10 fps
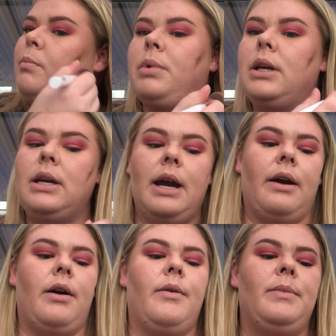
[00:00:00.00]
But
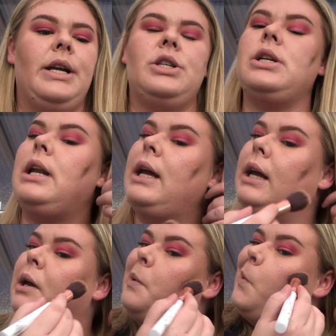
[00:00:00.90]
yeah, I'm
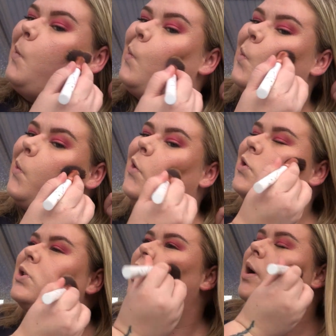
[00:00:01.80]
literally just
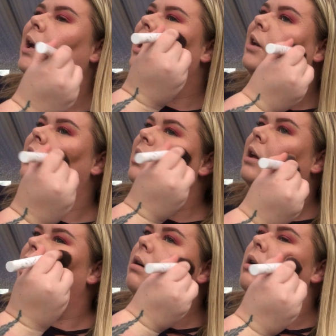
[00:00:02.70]
starting,
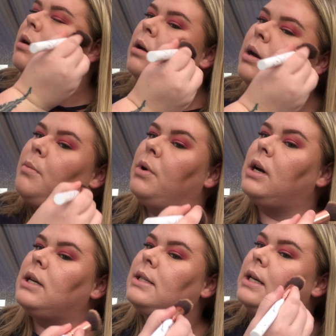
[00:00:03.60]
and we're
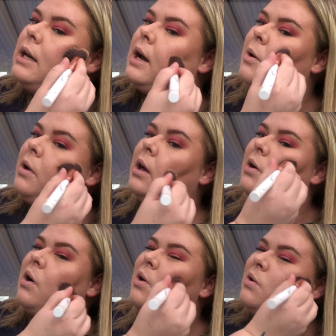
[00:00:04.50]
going to see how it
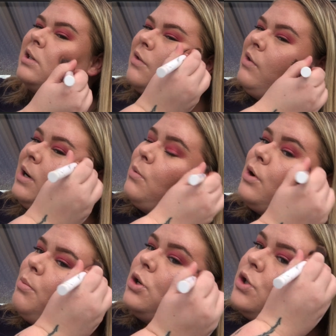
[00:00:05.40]
goes. I really want
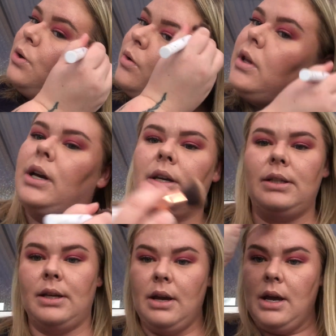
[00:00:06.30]
to pursue this.